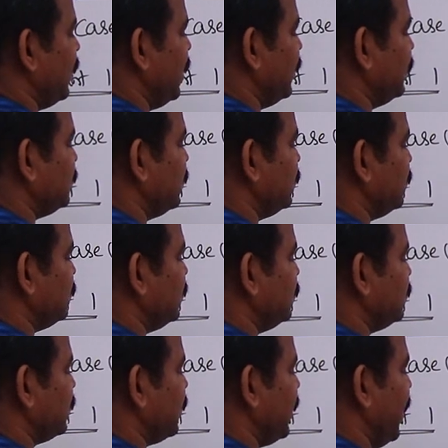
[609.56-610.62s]
let us say this
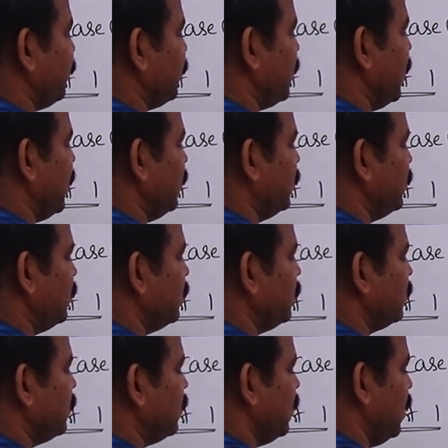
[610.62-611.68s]
is capital R
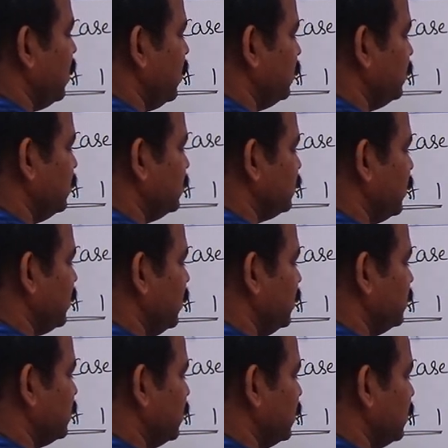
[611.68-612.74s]
and this one
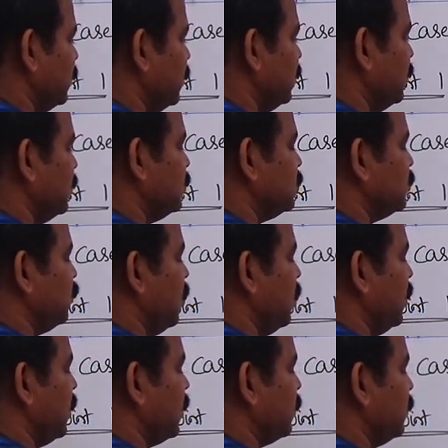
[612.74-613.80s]
is a
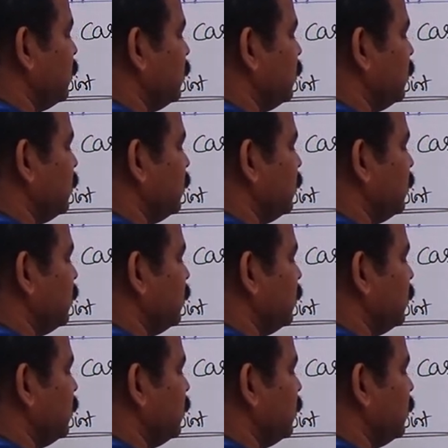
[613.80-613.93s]
small r.